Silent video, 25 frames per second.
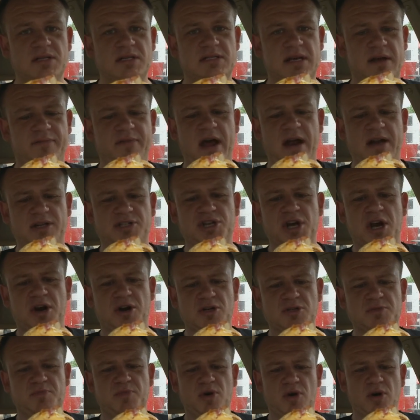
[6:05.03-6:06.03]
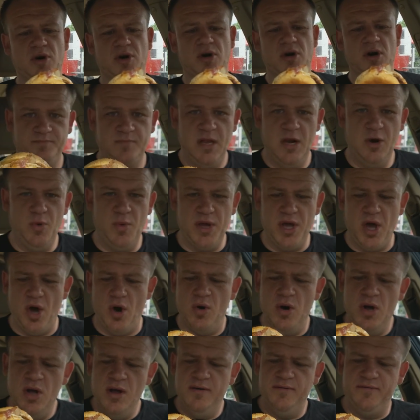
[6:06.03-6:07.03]
since I've had a Checkers burger. Here we
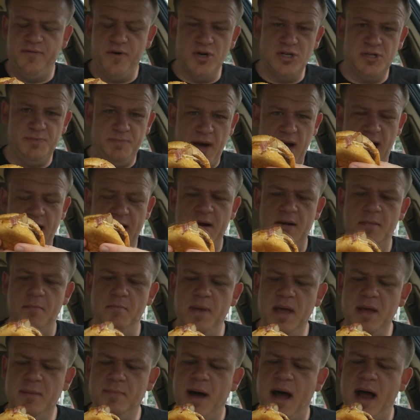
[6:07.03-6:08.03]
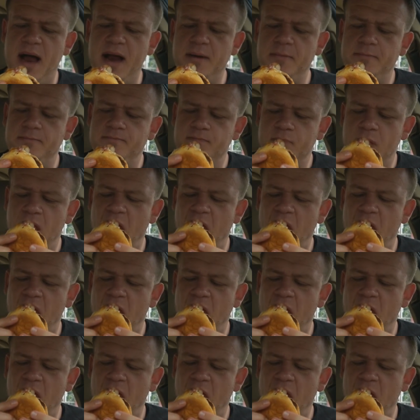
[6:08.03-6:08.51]
go. First bite, big bite.